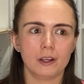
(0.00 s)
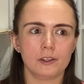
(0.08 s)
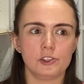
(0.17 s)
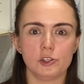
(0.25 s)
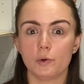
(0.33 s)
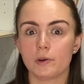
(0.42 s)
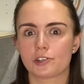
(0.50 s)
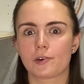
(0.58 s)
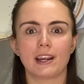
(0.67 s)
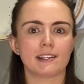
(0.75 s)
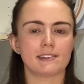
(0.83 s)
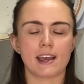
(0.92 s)
do a
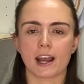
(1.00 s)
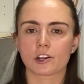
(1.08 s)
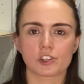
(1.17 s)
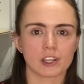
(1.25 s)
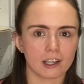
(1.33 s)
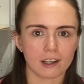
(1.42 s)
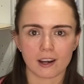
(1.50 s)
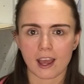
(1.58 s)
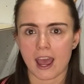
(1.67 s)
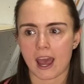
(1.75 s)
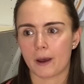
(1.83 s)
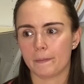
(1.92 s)
transaction
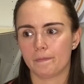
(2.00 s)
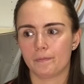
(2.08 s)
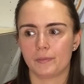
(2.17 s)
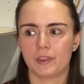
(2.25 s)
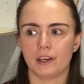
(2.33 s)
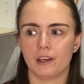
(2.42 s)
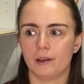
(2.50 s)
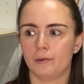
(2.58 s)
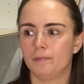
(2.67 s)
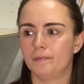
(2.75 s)
at the